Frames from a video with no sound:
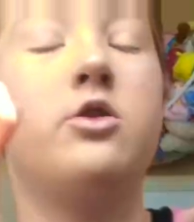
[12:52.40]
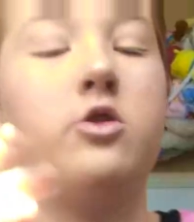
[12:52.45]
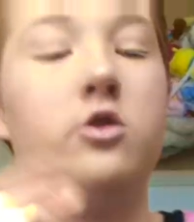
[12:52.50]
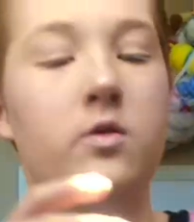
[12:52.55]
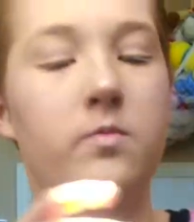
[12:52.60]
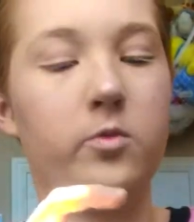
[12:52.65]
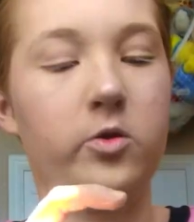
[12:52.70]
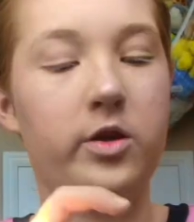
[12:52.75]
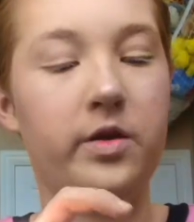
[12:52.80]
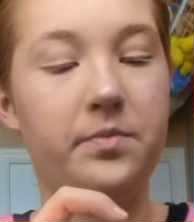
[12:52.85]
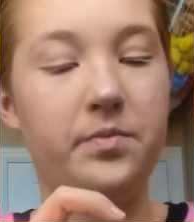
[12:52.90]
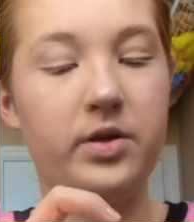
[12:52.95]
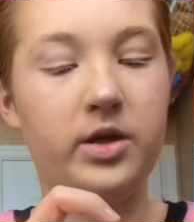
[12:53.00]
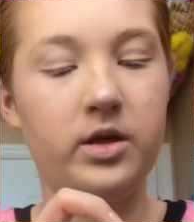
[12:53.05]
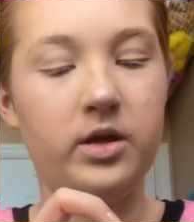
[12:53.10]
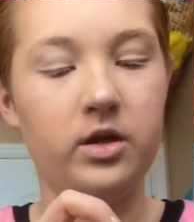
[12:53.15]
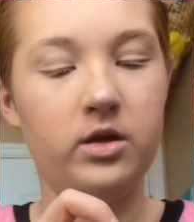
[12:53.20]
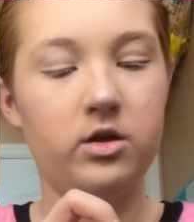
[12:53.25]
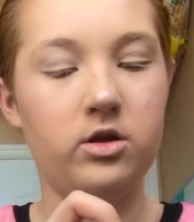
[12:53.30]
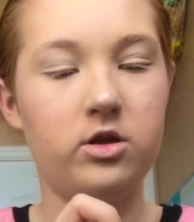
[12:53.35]
shimmery
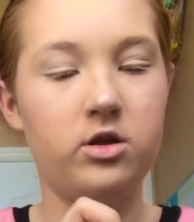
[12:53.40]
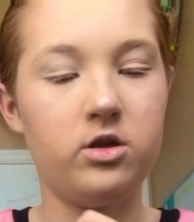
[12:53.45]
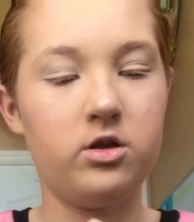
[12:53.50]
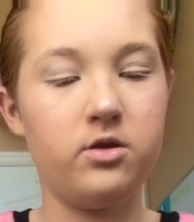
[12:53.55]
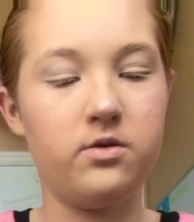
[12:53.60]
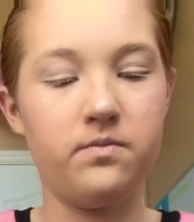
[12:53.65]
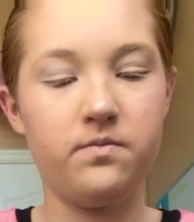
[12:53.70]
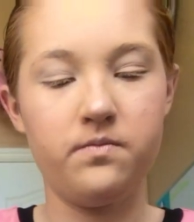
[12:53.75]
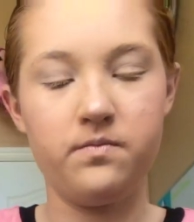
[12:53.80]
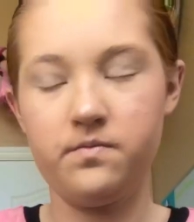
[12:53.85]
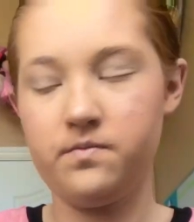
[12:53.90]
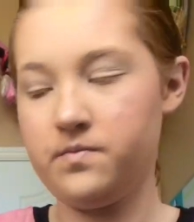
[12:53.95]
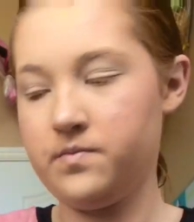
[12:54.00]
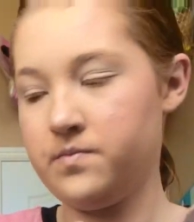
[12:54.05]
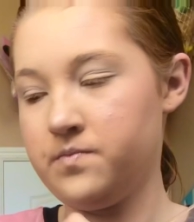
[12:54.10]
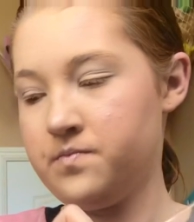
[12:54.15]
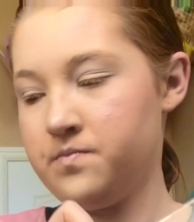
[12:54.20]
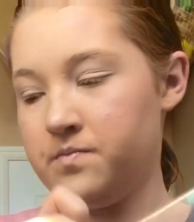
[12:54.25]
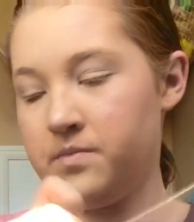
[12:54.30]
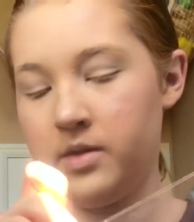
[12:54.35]
pinks.
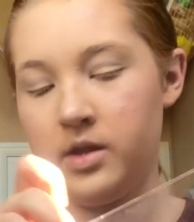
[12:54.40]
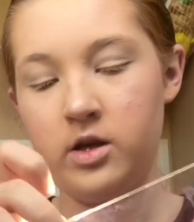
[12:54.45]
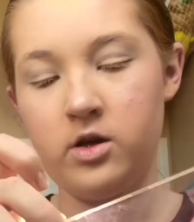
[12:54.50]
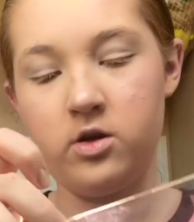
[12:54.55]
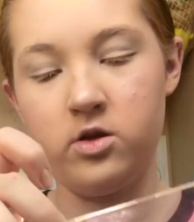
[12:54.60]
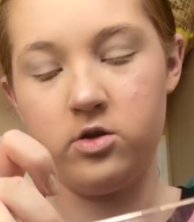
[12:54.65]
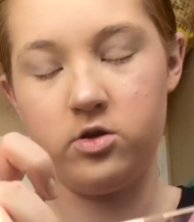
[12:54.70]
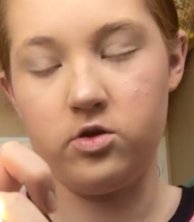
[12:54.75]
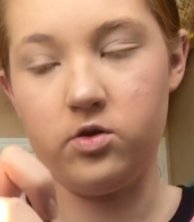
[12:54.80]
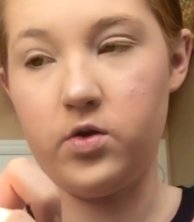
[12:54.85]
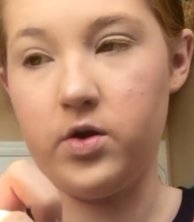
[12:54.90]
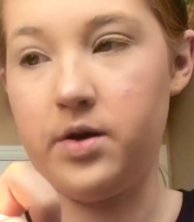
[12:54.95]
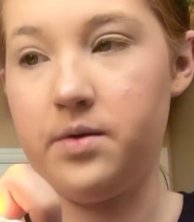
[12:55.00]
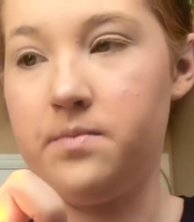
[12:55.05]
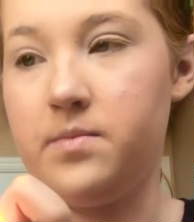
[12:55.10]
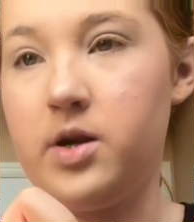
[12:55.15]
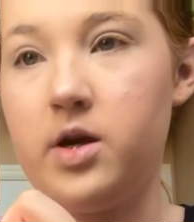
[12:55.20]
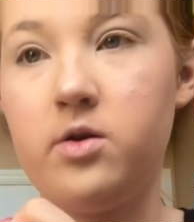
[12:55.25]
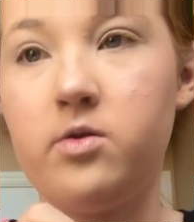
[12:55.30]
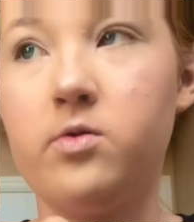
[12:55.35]
So
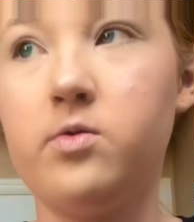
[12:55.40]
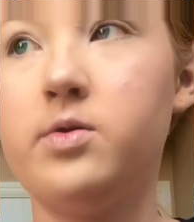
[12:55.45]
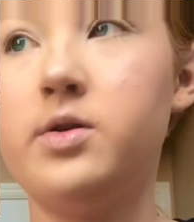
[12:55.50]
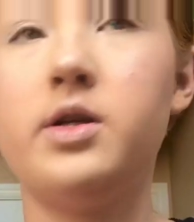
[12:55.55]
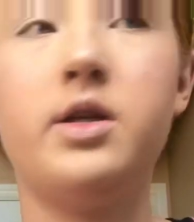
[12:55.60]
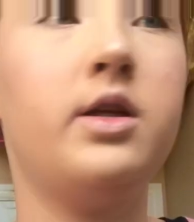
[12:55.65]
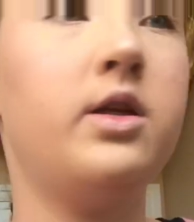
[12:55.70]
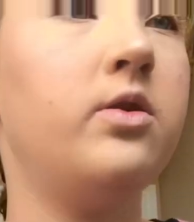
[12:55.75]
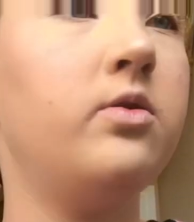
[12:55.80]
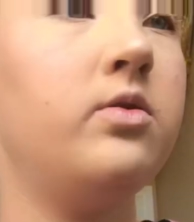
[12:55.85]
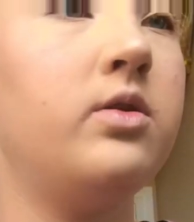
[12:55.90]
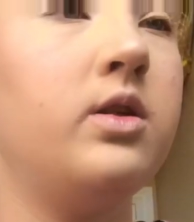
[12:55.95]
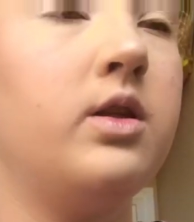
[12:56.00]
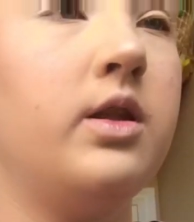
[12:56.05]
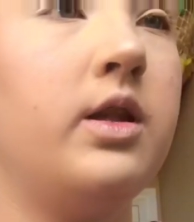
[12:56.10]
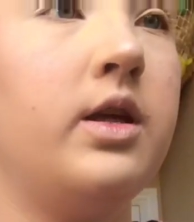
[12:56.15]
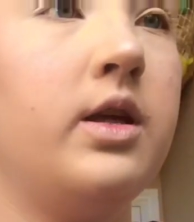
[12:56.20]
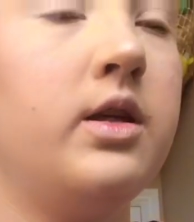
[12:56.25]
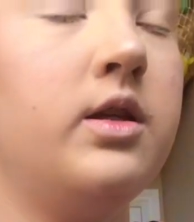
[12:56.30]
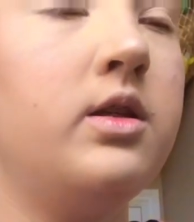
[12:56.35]
I'm now going to use
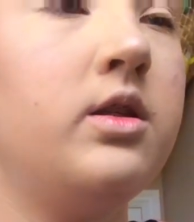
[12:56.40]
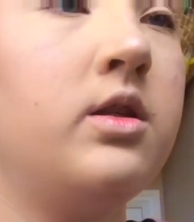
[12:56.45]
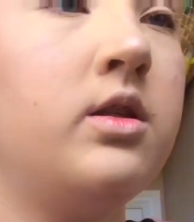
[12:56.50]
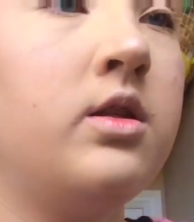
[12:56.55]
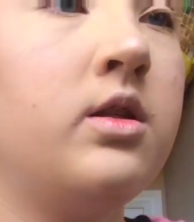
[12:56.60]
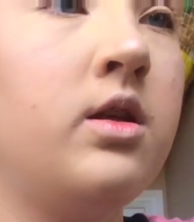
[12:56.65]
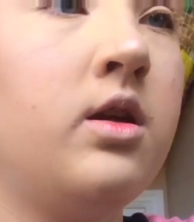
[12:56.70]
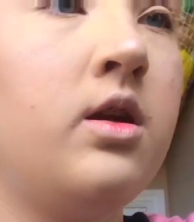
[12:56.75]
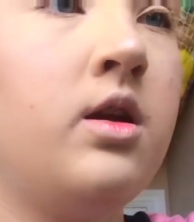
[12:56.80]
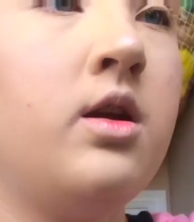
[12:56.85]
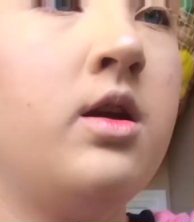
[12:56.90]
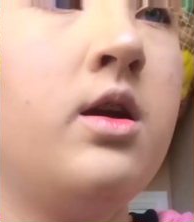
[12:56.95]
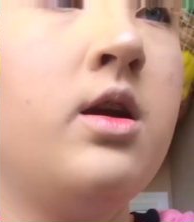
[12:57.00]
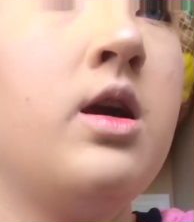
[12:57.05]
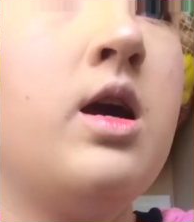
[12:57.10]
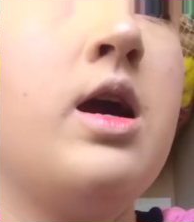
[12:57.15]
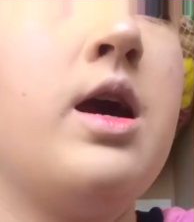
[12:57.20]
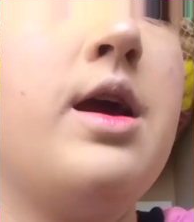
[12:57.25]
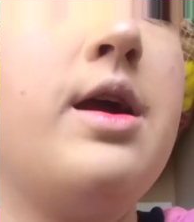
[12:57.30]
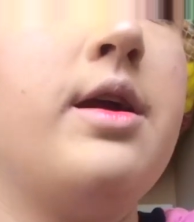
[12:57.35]
this,
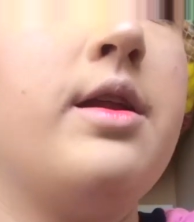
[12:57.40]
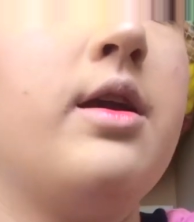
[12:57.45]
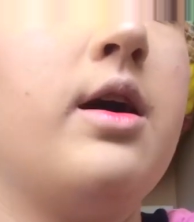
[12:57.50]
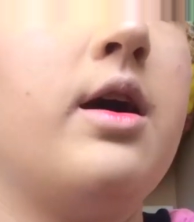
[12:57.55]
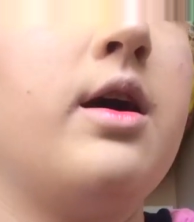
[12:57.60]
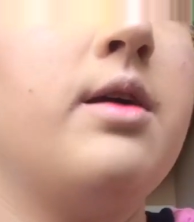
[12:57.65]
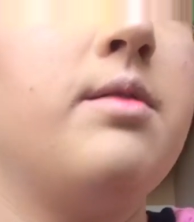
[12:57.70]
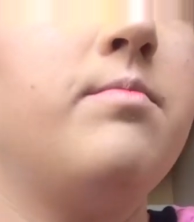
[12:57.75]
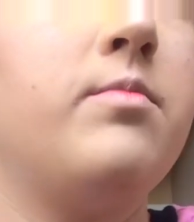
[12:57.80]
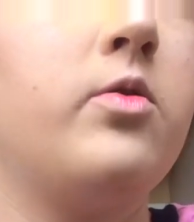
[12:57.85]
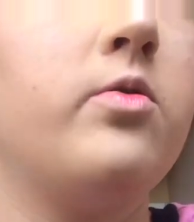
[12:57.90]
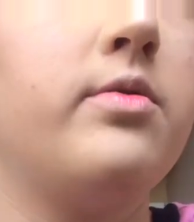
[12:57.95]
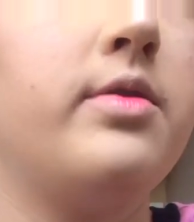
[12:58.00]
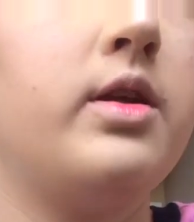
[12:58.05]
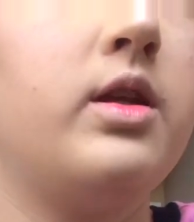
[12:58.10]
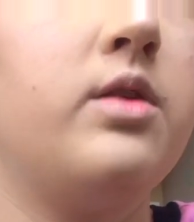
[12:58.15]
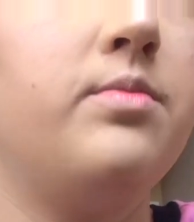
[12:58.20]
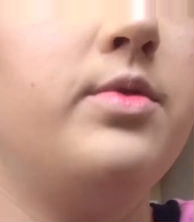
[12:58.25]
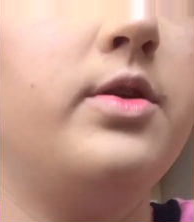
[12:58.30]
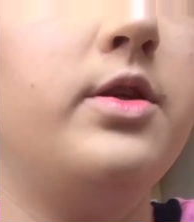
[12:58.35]
and I'm
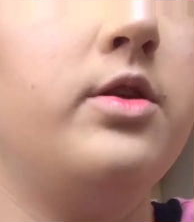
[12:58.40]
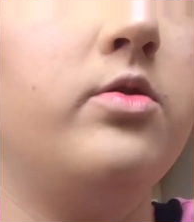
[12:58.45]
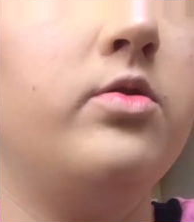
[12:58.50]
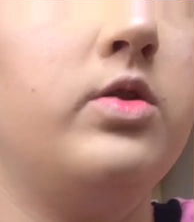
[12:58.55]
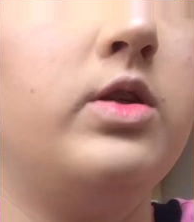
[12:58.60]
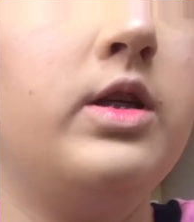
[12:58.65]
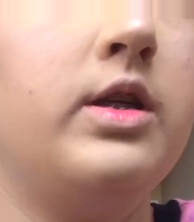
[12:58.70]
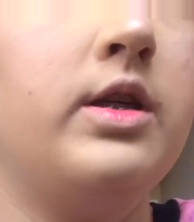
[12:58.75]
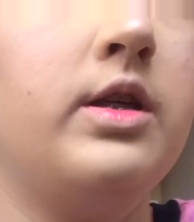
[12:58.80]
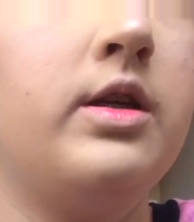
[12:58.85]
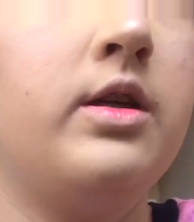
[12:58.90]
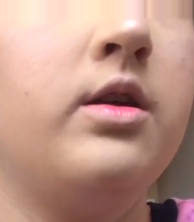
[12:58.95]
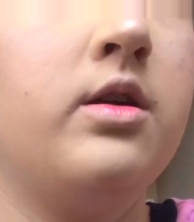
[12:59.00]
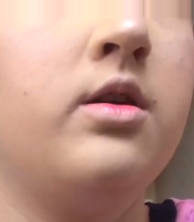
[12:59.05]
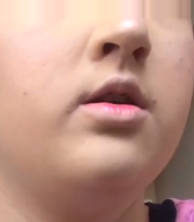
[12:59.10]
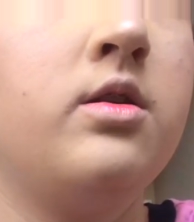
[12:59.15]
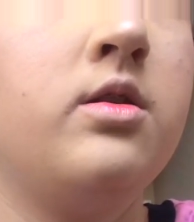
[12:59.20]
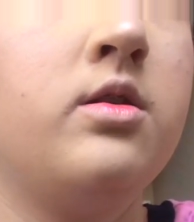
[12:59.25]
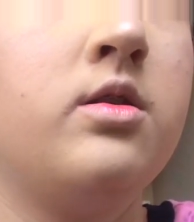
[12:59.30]
going to be using